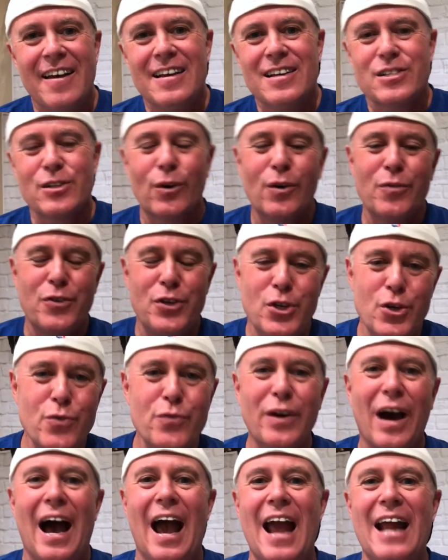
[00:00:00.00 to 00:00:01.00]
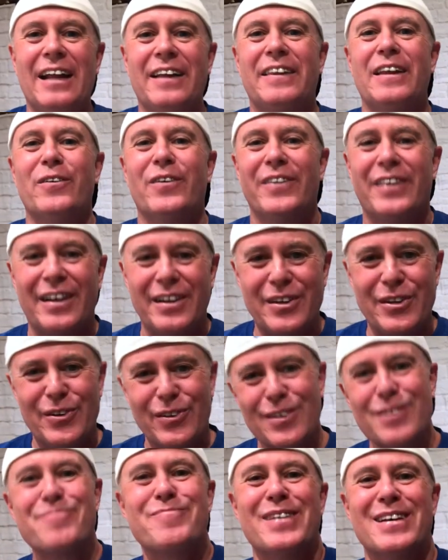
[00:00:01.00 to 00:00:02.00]
So if you've got anything within
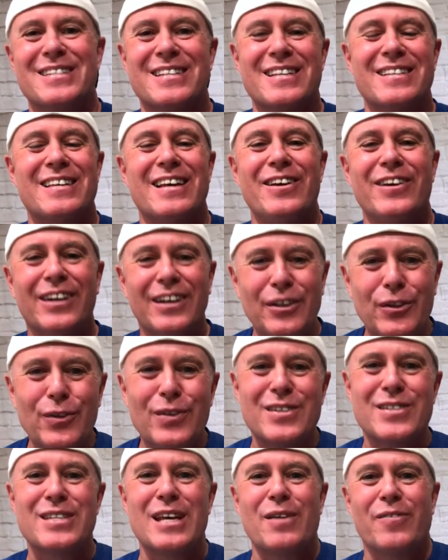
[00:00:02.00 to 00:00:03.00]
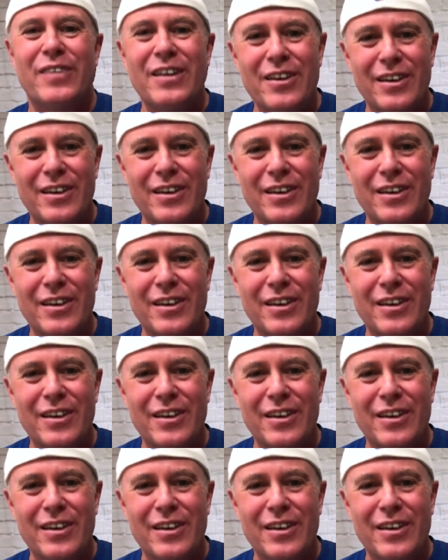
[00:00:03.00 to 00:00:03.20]
your business that you can do the same thing,